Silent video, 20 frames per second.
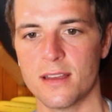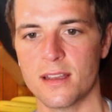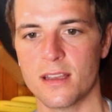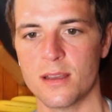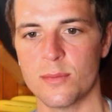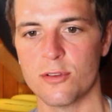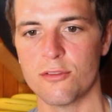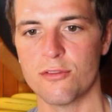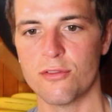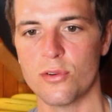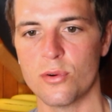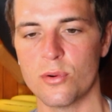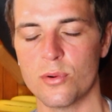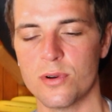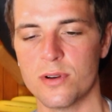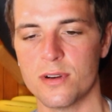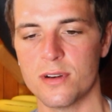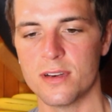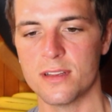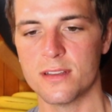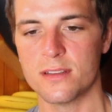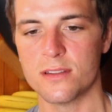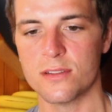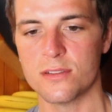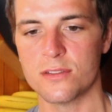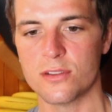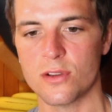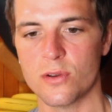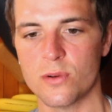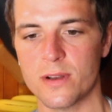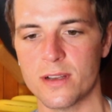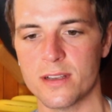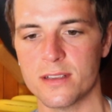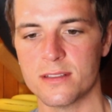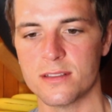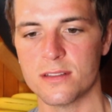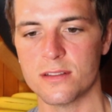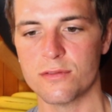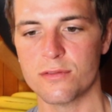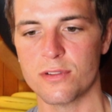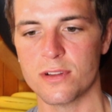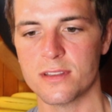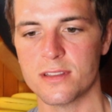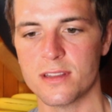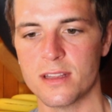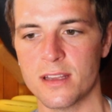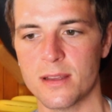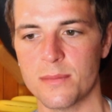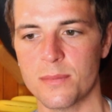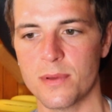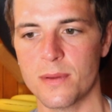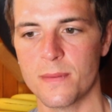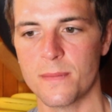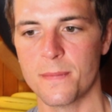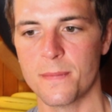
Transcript: Coming forward into the psoas in the front of the hip.